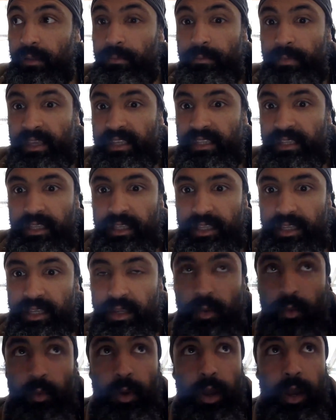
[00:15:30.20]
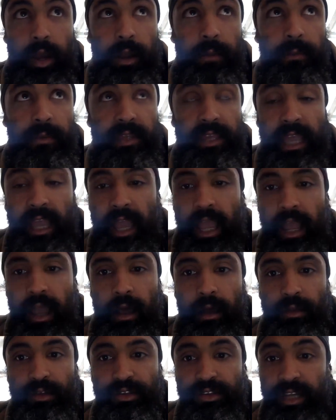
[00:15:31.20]
basically uh,
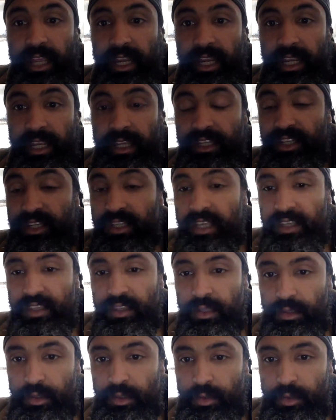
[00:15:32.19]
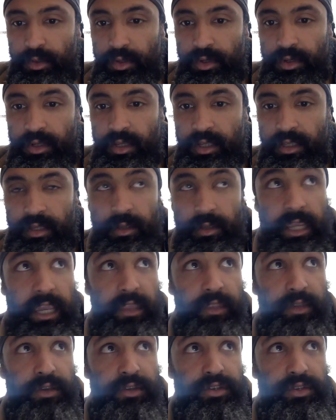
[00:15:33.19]
alternating, just like the lunar
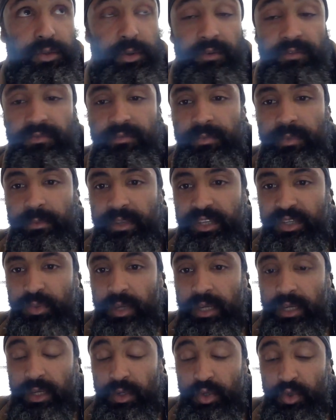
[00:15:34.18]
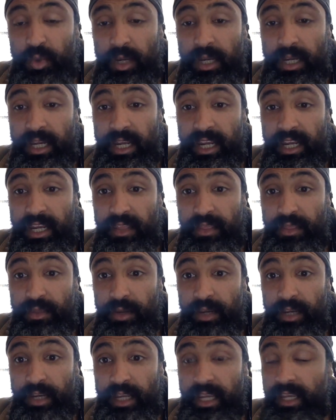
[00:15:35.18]
calendars do, of between 29 and
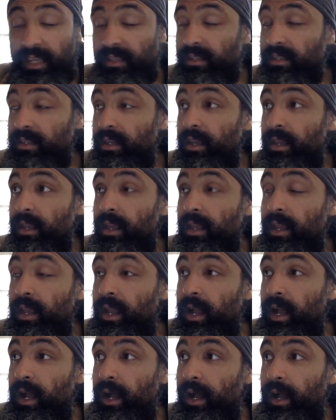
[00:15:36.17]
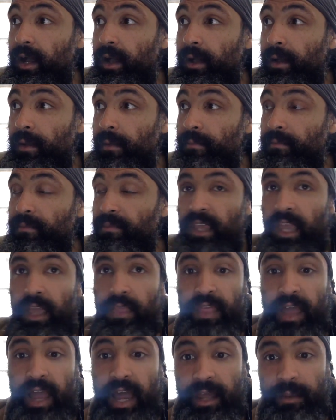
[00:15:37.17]
30 days. Um,
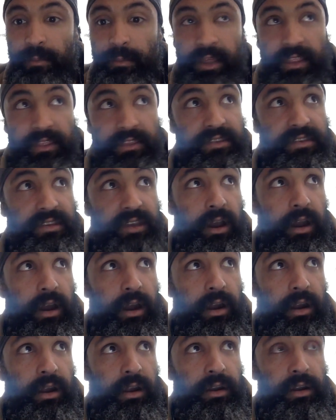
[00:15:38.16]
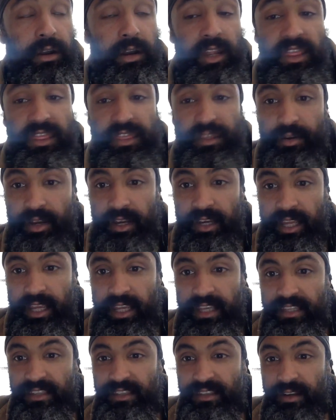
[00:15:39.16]
the odd months are 30
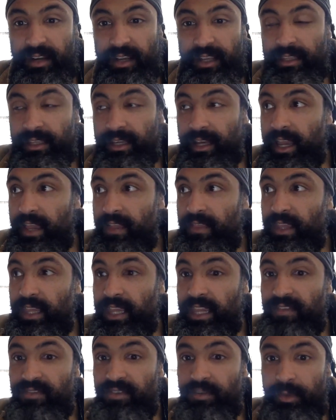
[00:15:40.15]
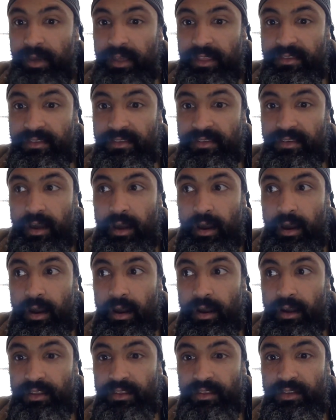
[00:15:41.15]
days, 30, and the even months
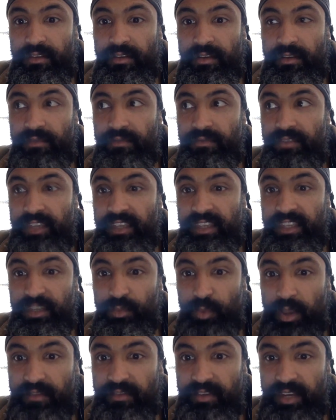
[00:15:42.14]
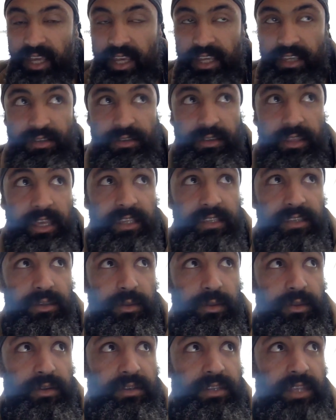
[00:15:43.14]
are 29 days.
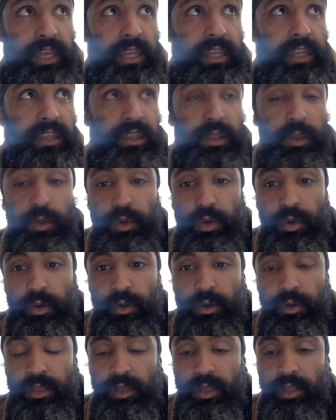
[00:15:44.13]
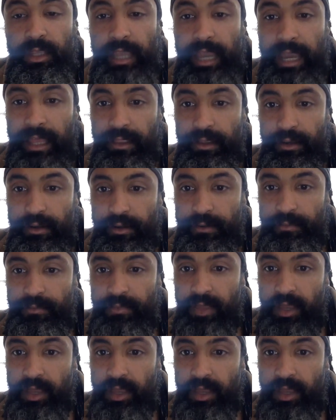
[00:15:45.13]
So there's that lunar calendar